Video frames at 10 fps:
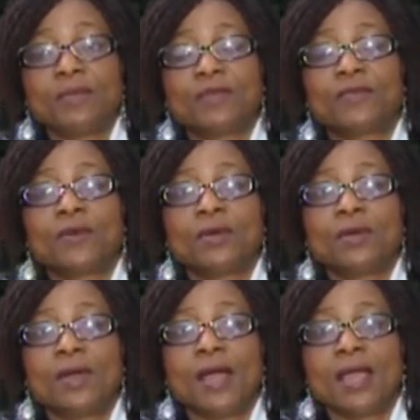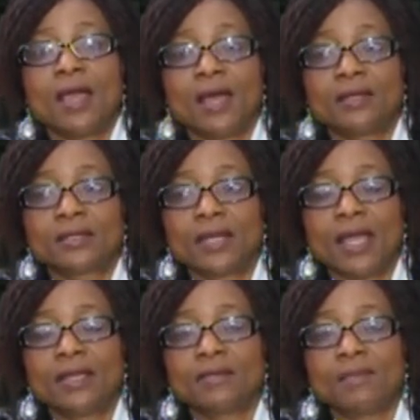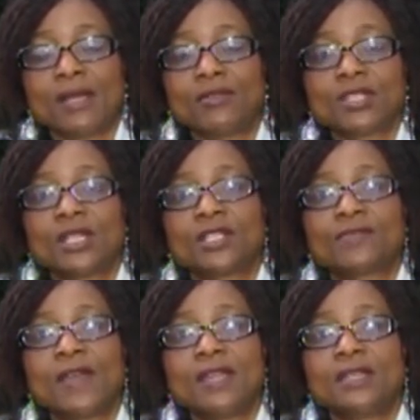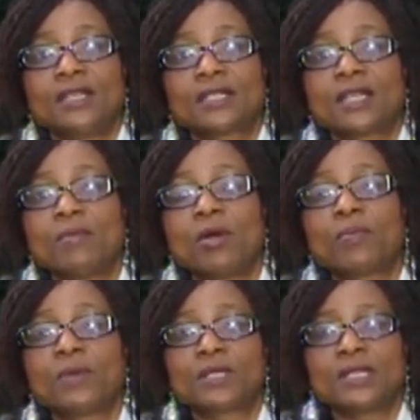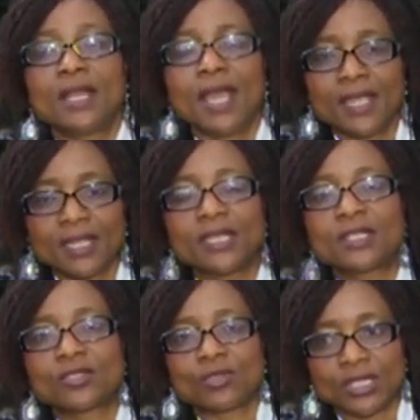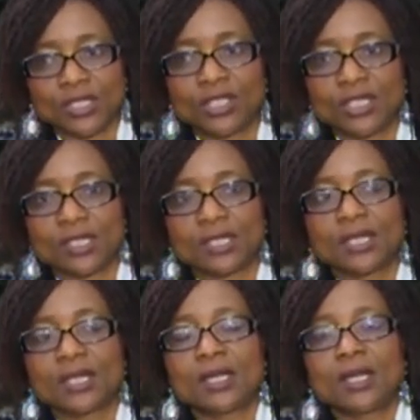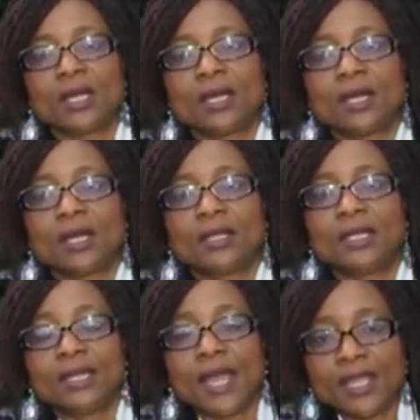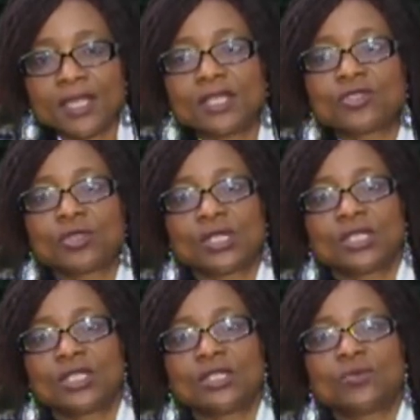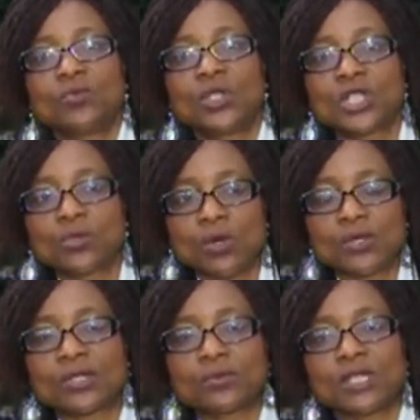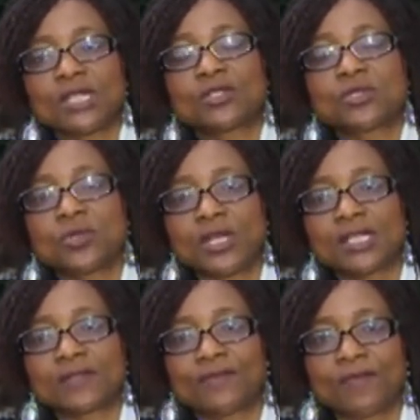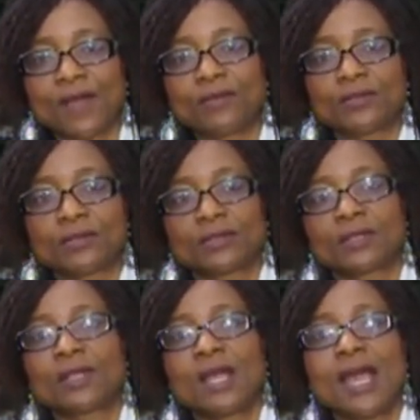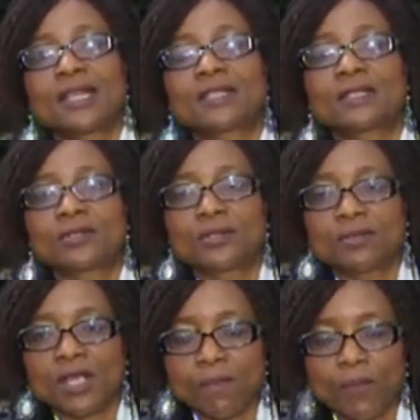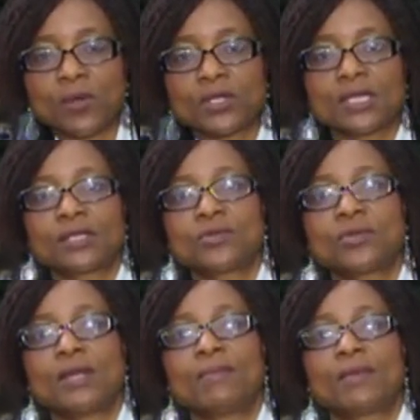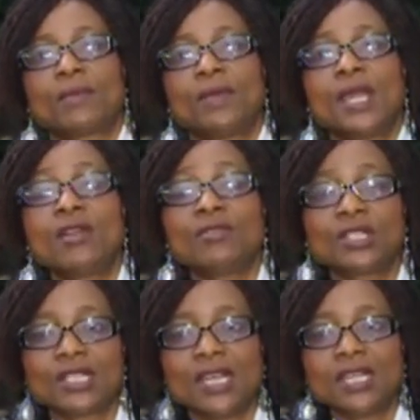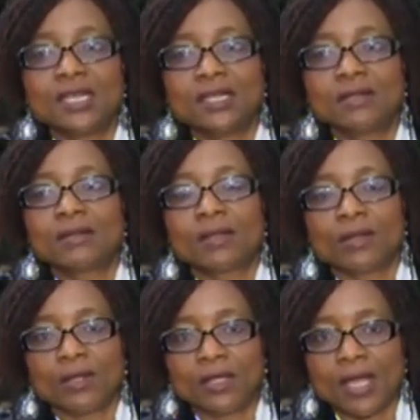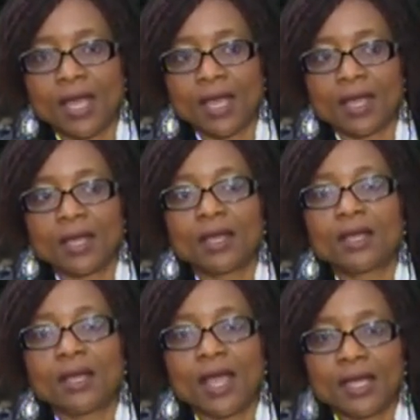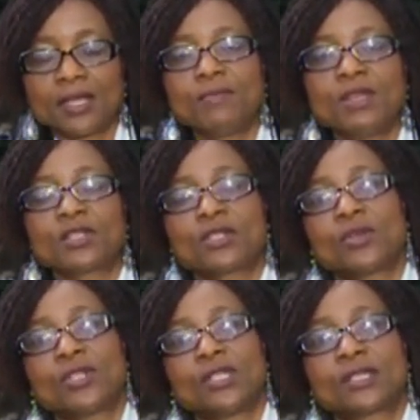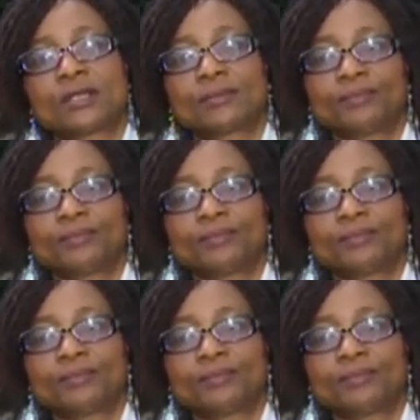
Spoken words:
before, my research findings came up with 9 key strategies. The 9 key strategies, which ones did students find as important to them in retaining their academic studies?